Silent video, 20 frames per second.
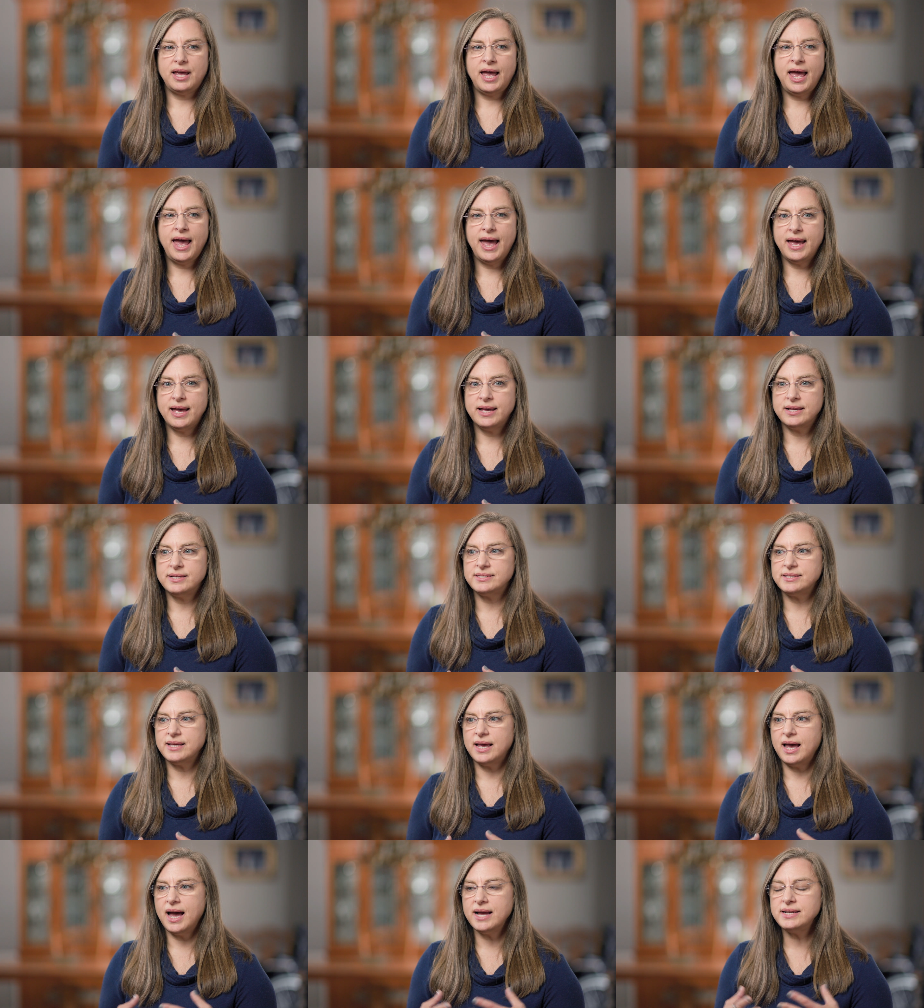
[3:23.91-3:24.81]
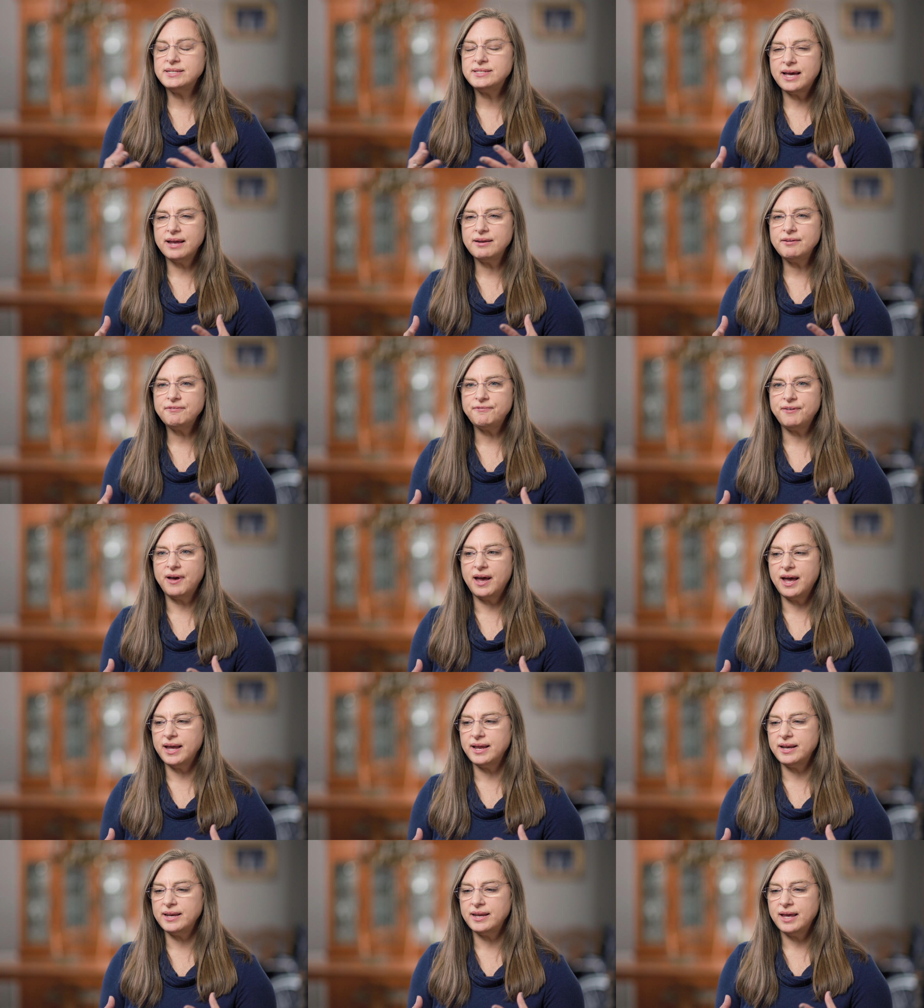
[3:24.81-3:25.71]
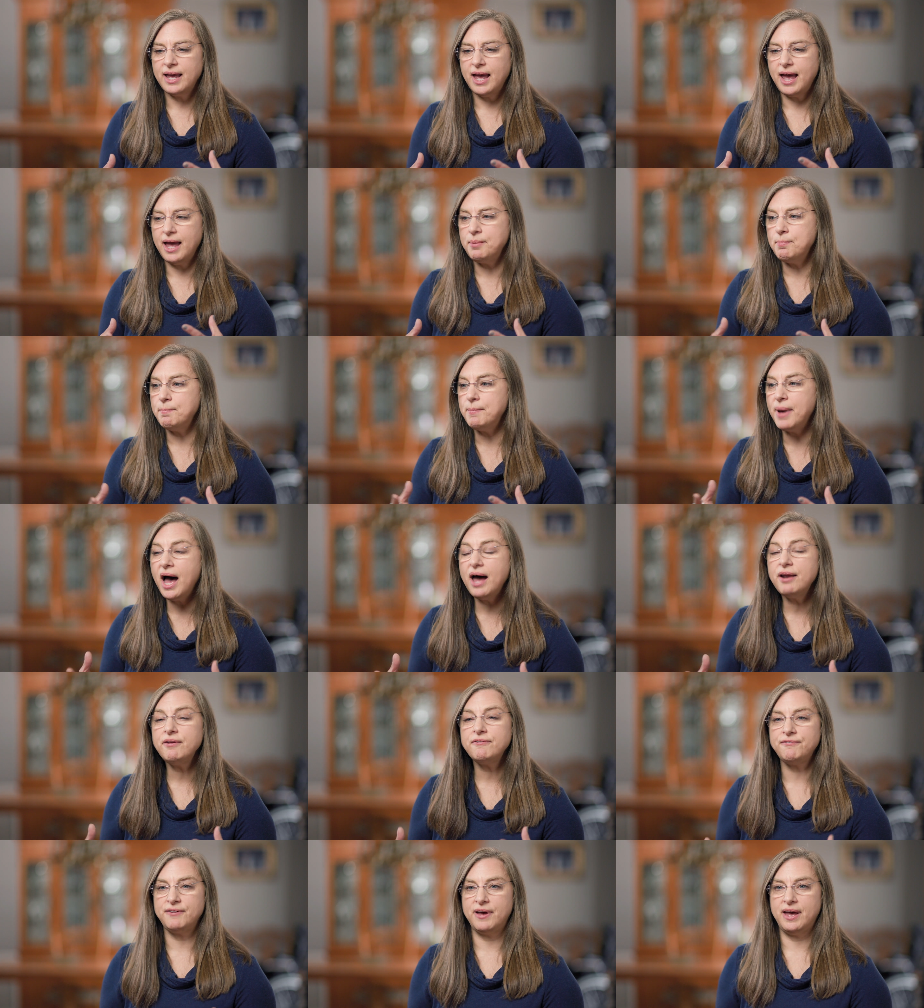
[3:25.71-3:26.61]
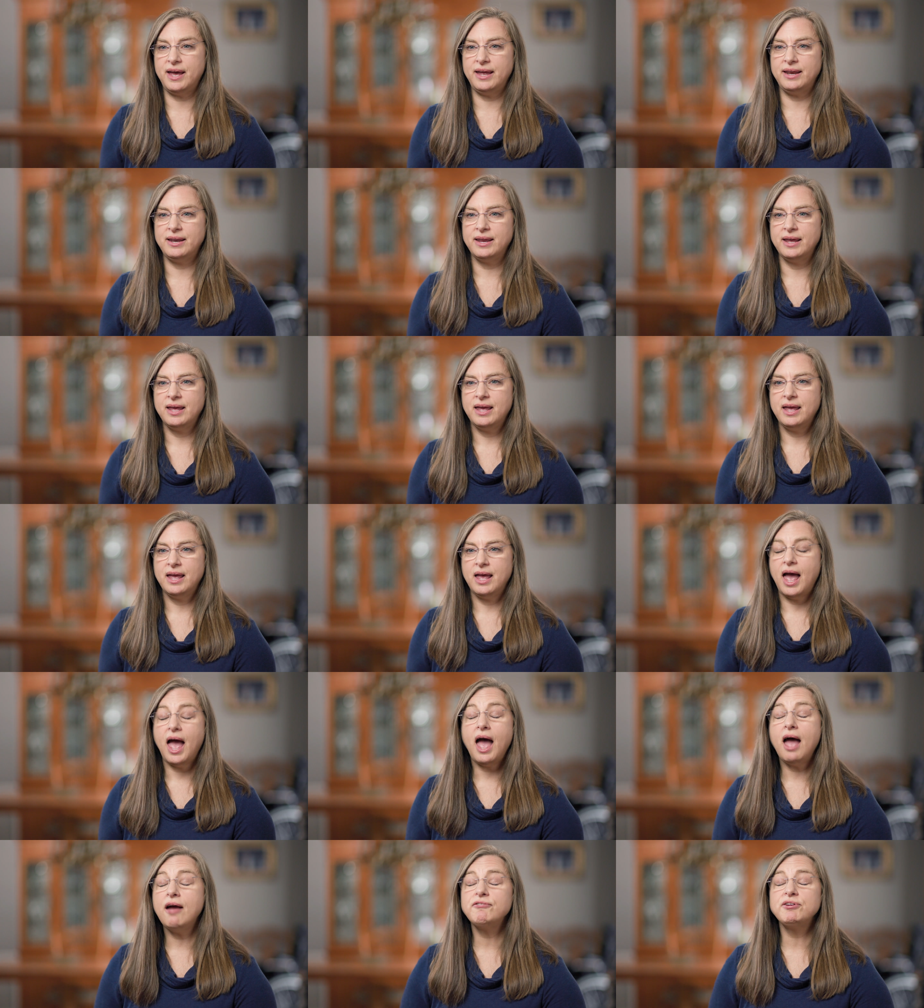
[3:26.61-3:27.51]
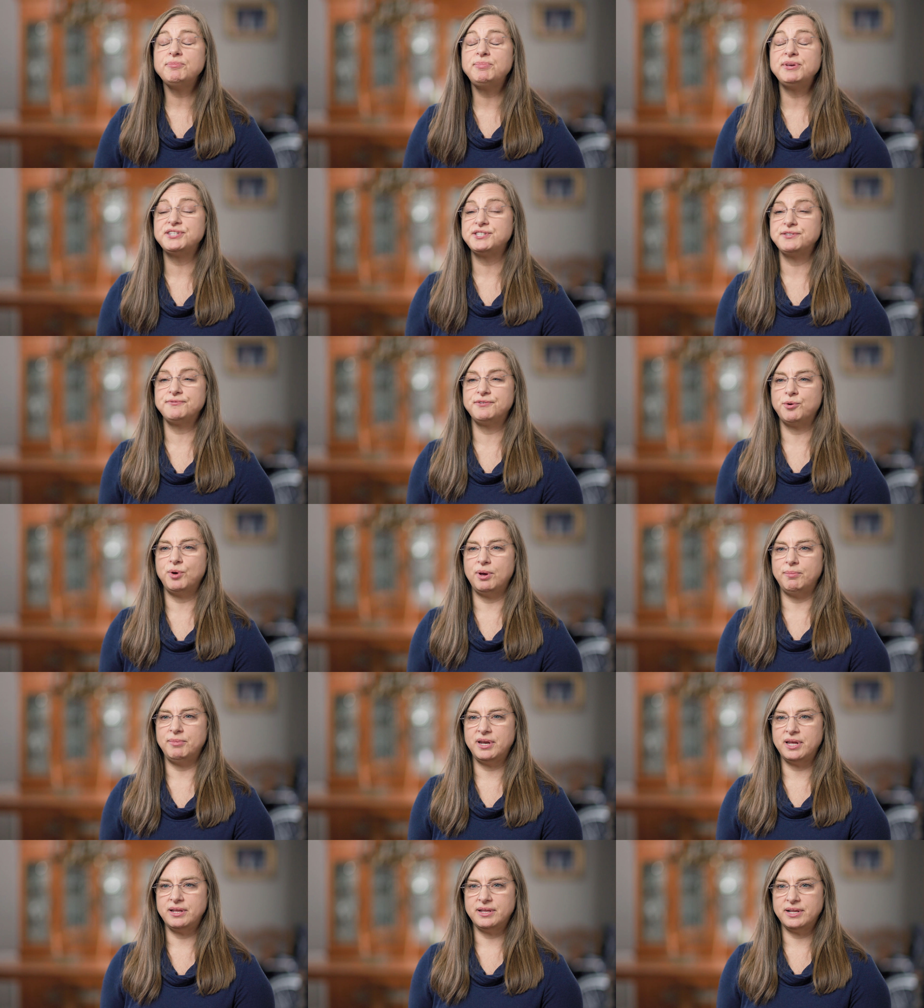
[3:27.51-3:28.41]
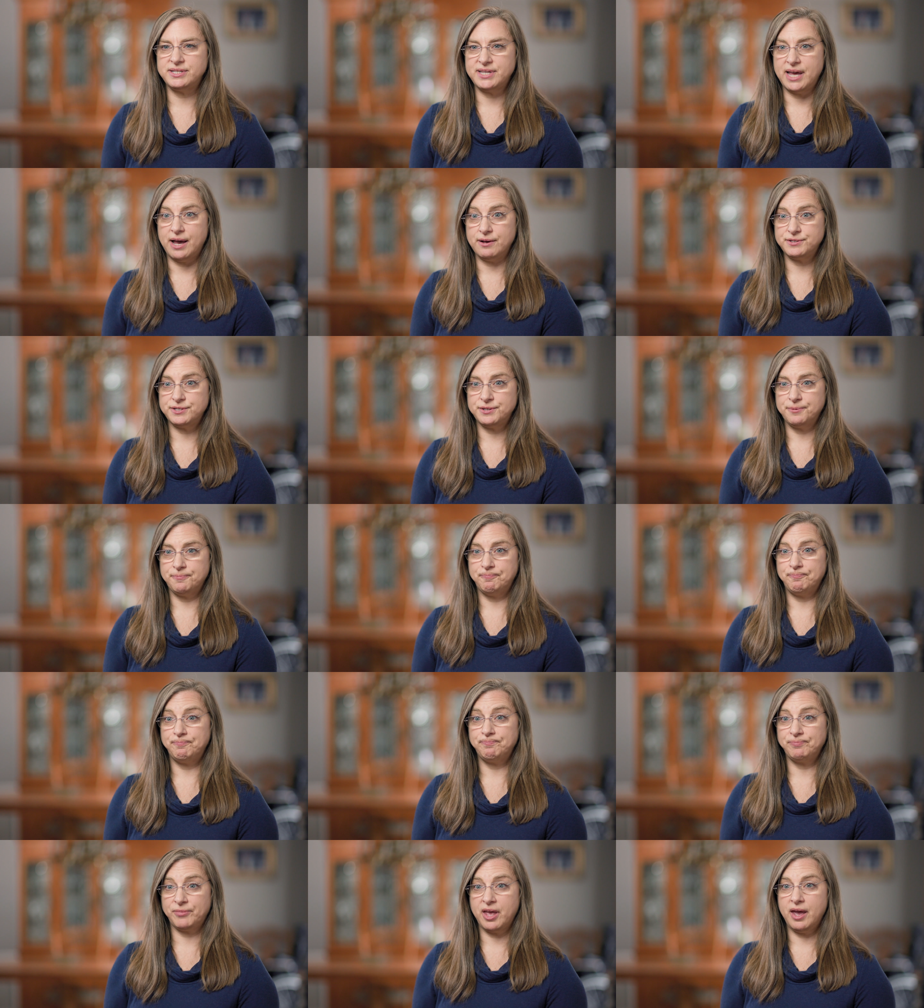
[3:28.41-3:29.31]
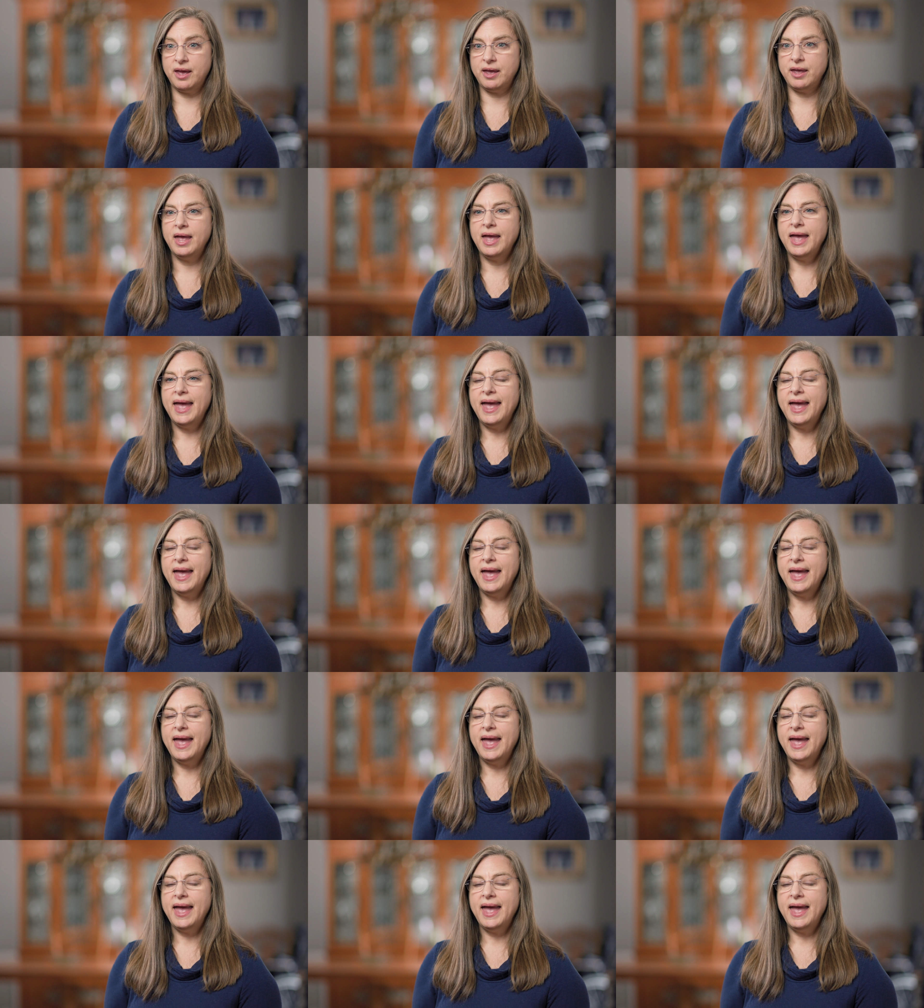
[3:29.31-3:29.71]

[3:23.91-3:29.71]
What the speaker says: has identified and modified every piece of equipment in this house, okay?